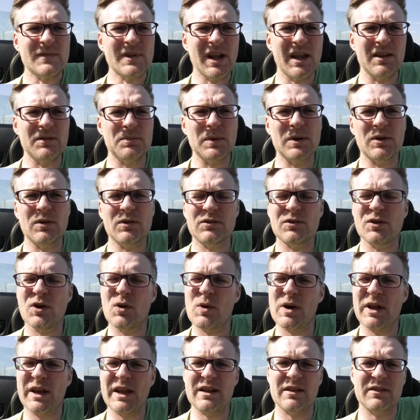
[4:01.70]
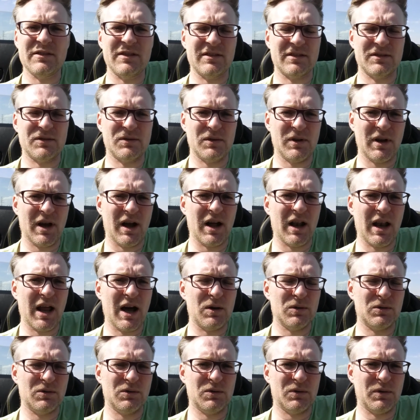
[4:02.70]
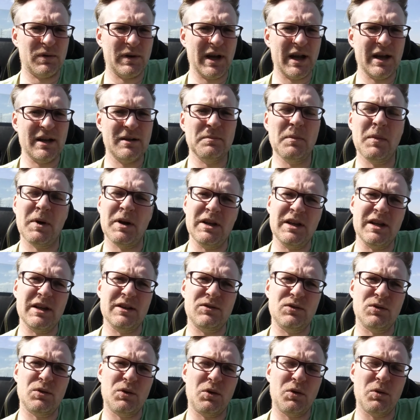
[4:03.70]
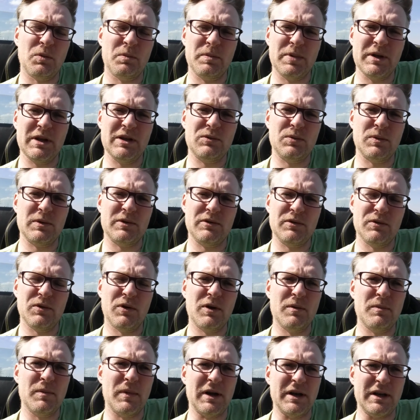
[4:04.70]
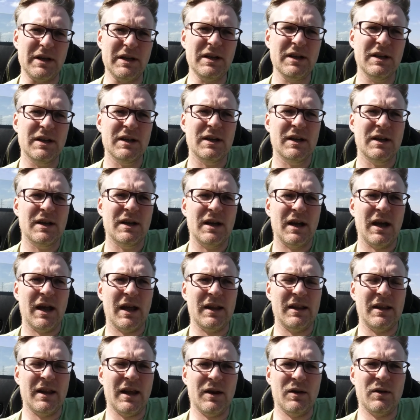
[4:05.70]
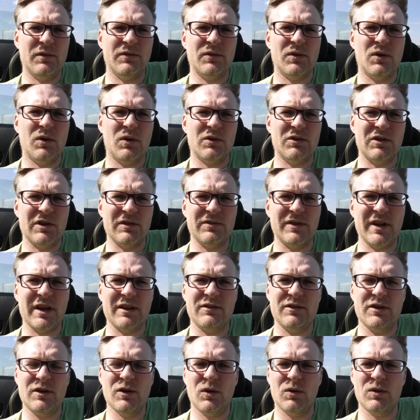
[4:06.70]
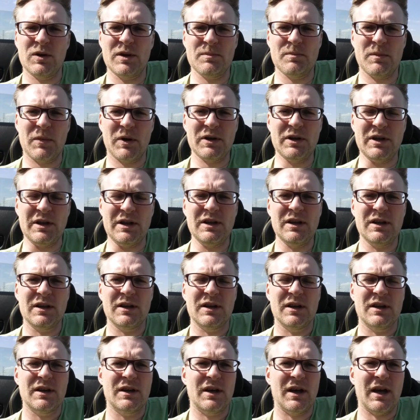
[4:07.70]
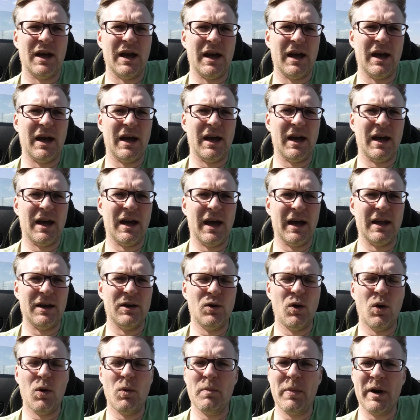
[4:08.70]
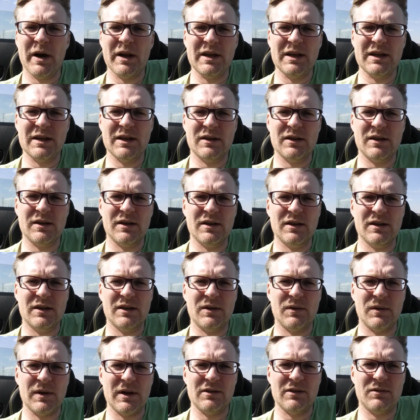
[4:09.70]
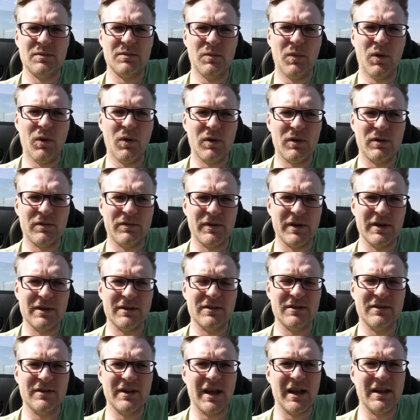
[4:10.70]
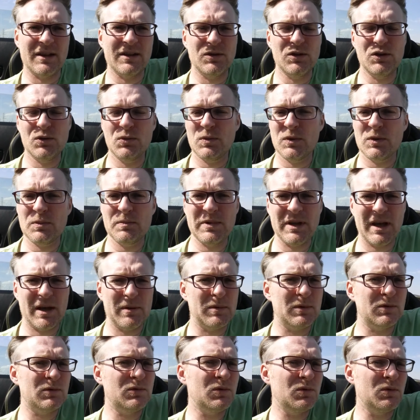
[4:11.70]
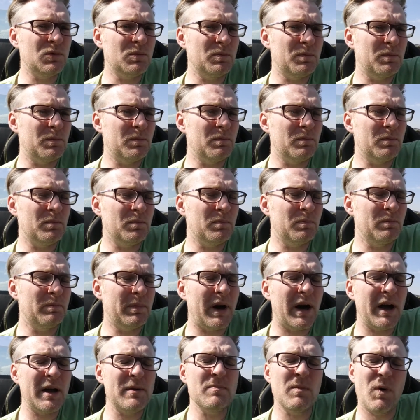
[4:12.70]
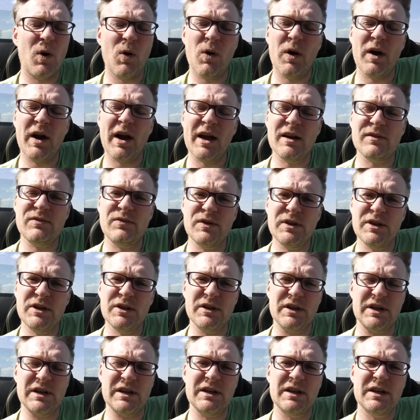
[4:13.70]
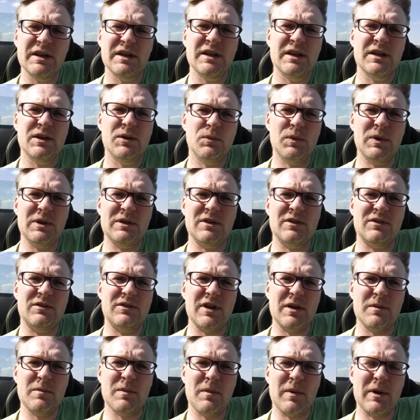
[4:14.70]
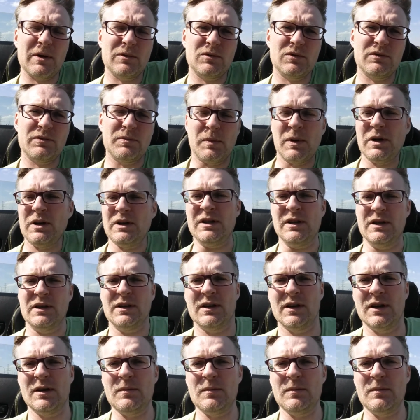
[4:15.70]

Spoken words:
That's because no one else is allowed to create money and to compete with your money. And then, of course, if that's the only money, and nobody creates more of it, then you will be able to buy more every year with the same amount of money.